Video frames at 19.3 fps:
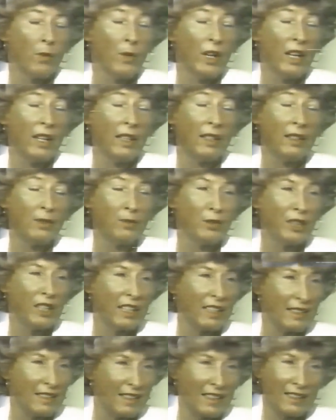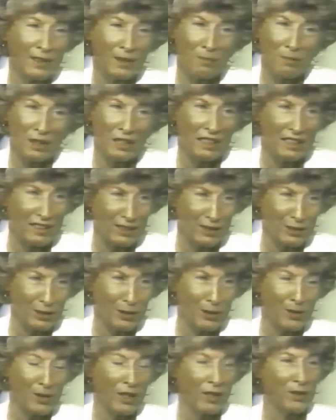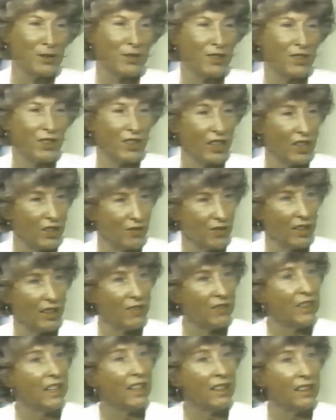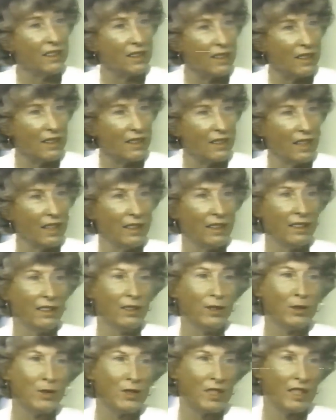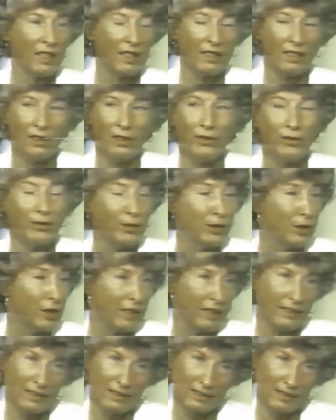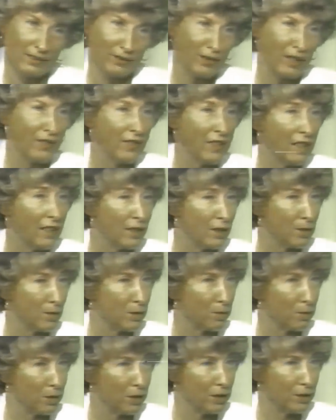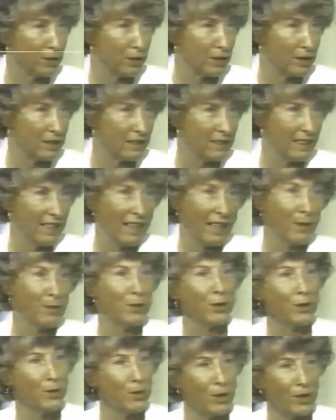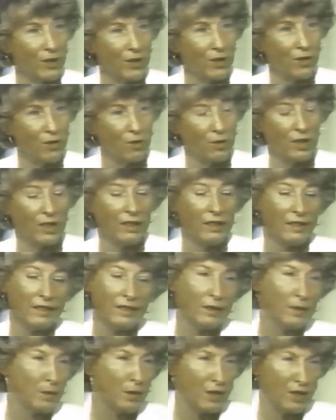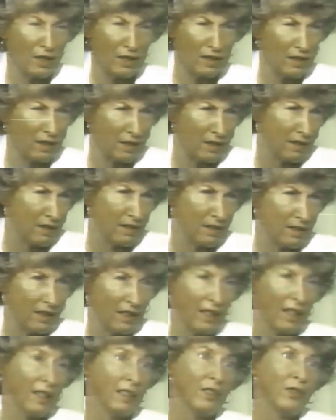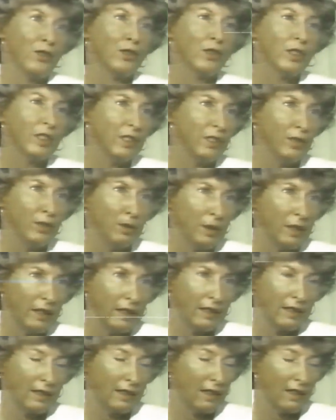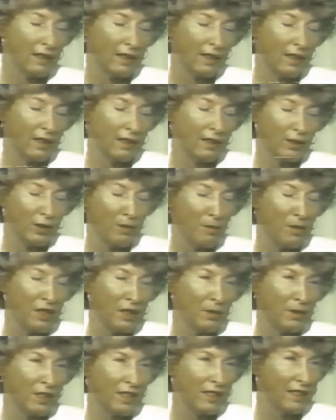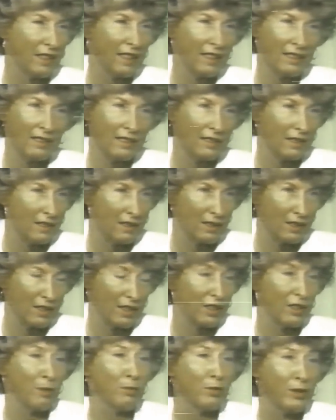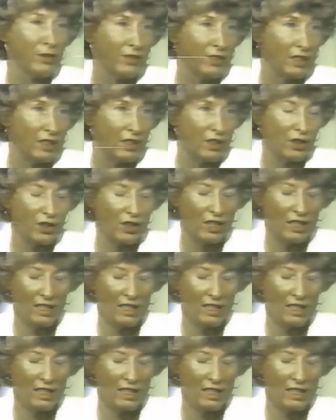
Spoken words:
Well, when I started many years ago, I used to charge $5. And in those days, in the 40s, $5 was pretty good. It was across the street, and it was nothing. And I enjoyed doing it. To me, it was an honor to just, it's a privilege.